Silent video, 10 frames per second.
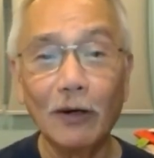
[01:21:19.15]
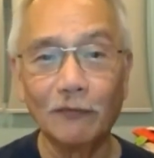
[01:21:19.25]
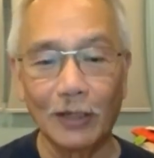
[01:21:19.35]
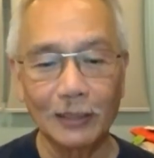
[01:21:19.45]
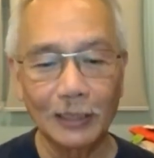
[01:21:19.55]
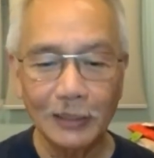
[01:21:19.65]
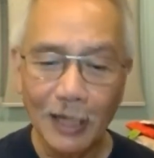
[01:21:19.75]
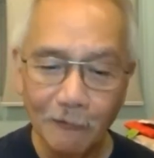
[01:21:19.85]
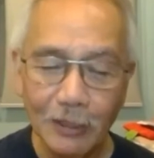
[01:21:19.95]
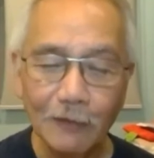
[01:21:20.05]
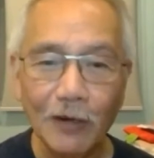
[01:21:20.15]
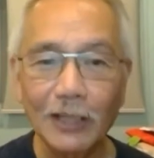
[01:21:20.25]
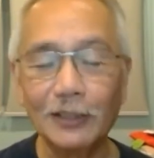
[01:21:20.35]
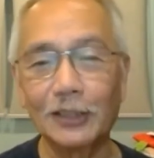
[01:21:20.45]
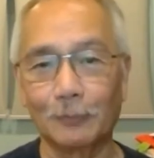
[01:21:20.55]
be perfect as the
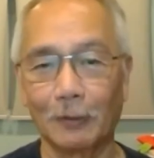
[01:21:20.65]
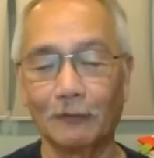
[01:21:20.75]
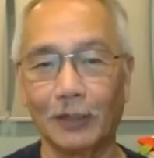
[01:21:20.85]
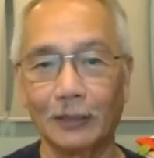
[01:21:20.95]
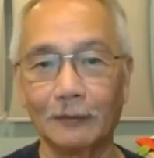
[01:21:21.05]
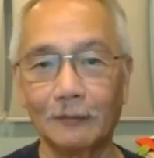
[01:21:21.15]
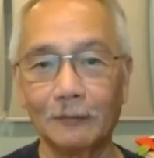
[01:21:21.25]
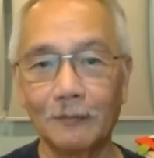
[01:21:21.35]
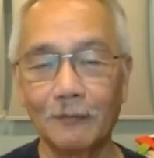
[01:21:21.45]
Heavenly Father is perfect,